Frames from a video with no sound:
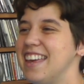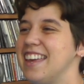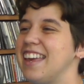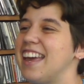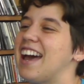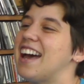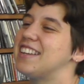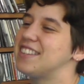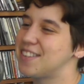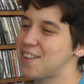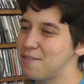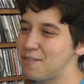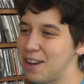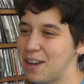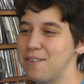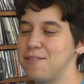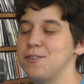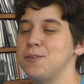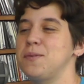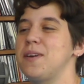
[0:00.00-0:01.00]
Yeah,
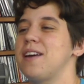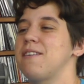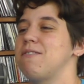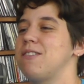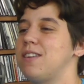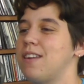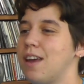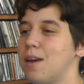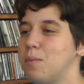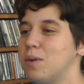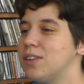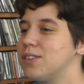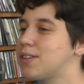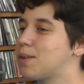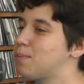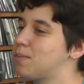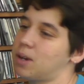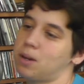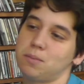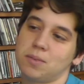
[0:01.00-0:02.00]
sometimes we have a table,
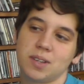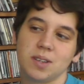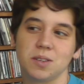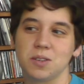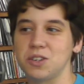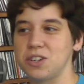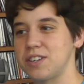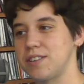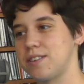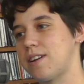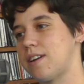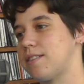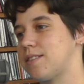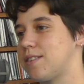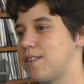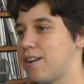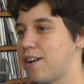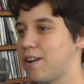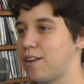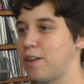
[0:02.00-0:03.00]
sometimes it's just us
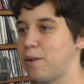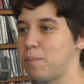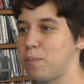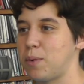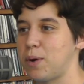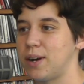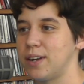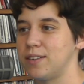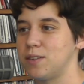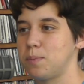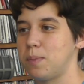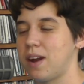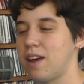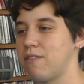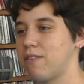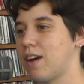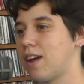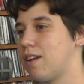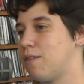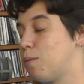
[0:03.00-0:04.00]
and our clipboards, but
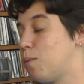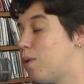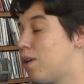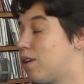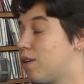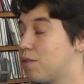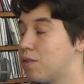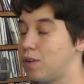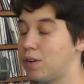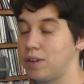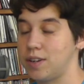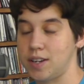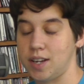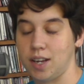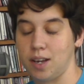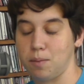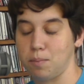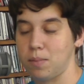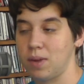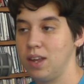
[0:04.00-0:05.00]
I've got a wonderful
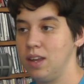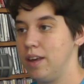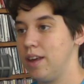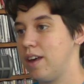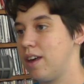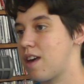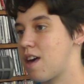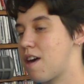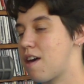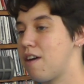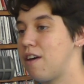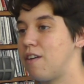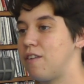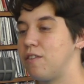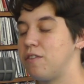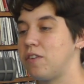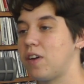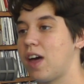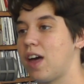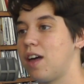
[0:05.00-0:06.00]
team
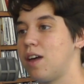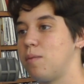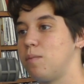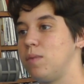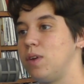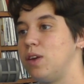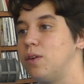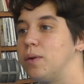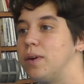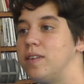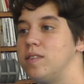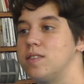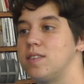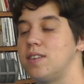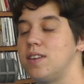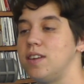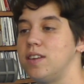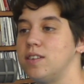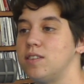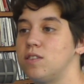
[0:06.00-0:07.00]
of
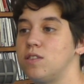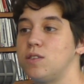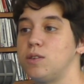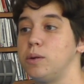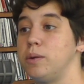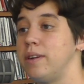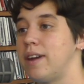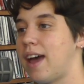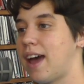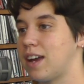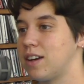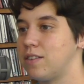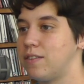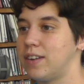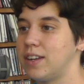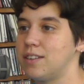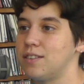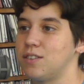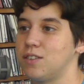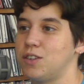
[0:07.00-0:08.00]
UNC student
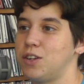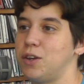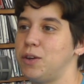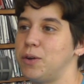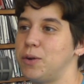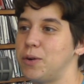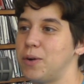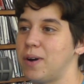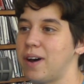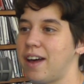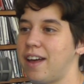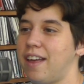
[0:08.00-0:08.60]
activists who